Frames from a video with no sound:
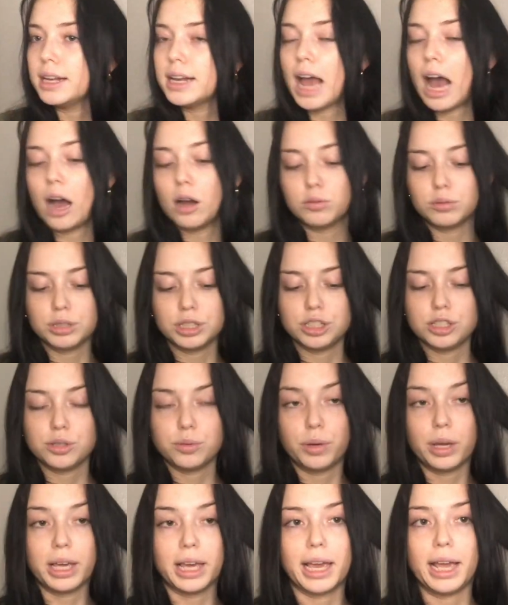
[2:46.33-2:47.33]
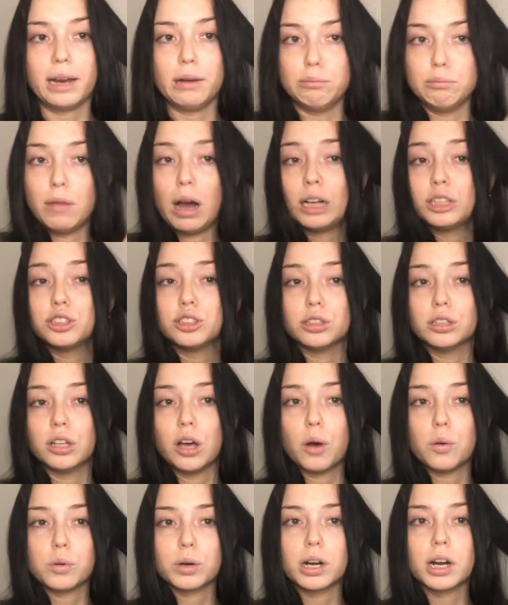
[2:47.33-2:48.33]
now we're doing it much
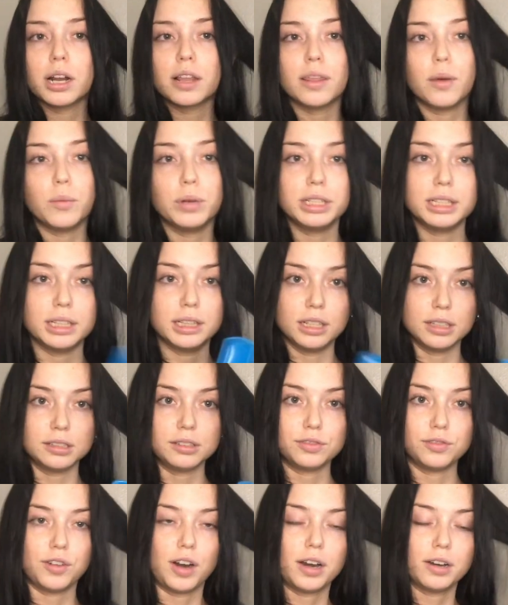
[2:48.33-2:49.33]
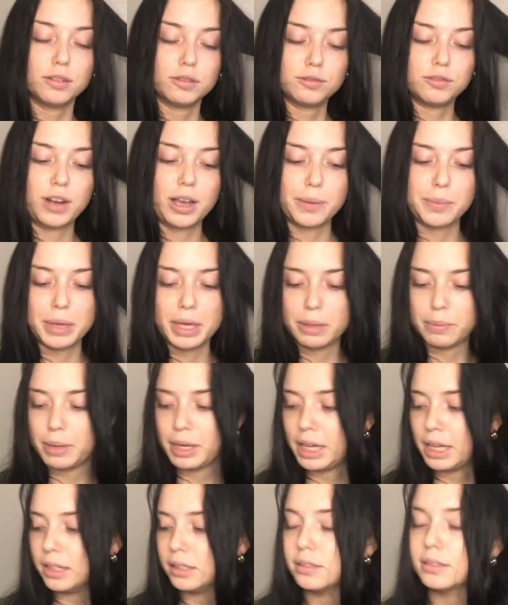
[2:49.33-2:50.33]
lower than we did this front framing
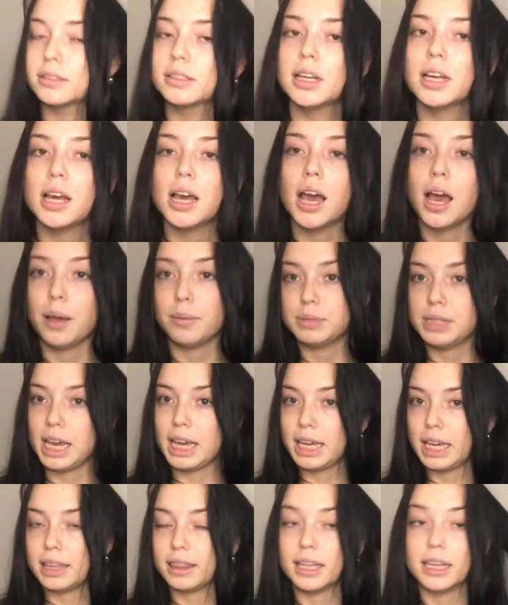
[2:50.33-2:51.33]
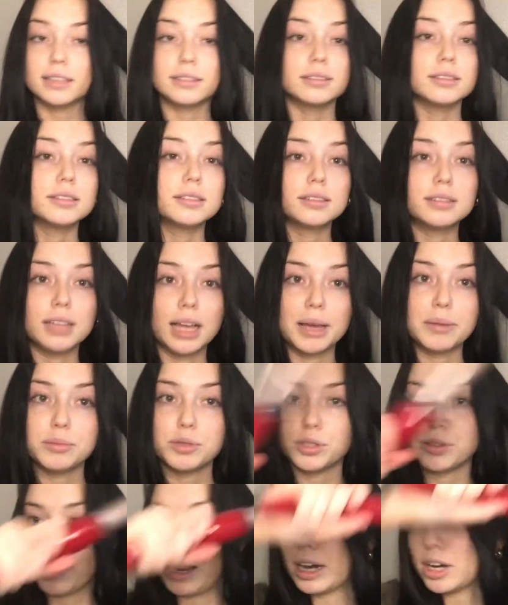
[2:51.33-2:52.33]
piece. I'm taking this same
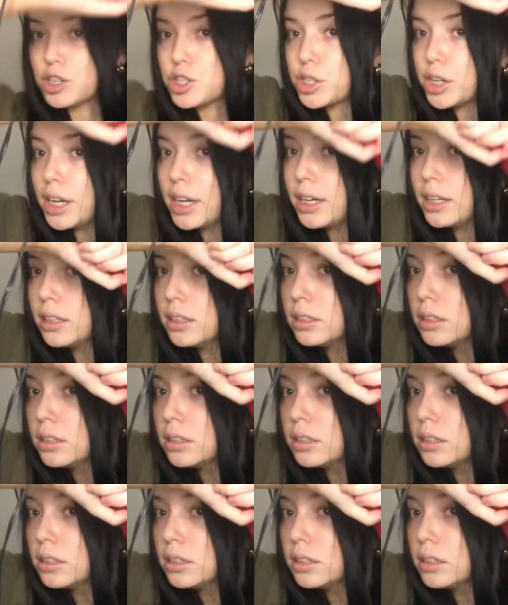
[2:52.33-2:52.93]
direction.